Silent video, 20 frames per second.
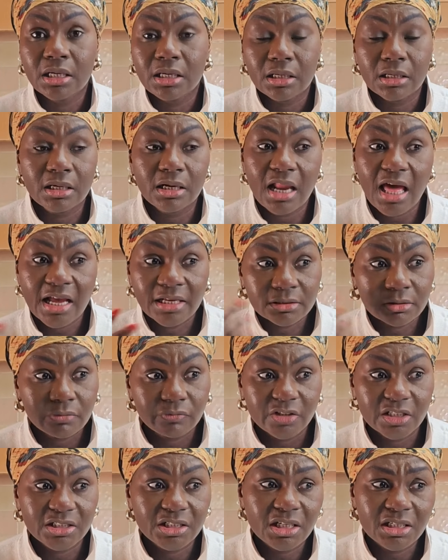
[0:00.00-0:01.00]
In light
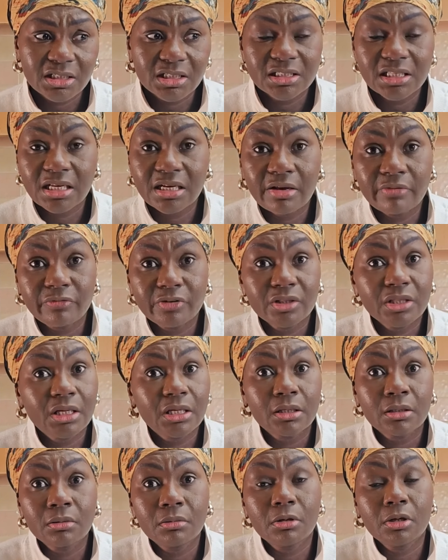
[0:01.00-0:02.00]
of the changes and
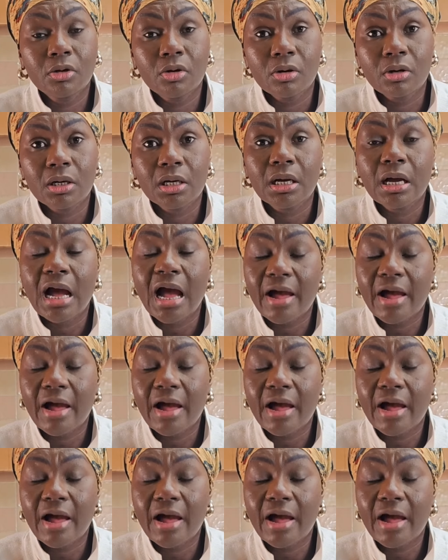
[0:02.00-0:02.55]
everything, look,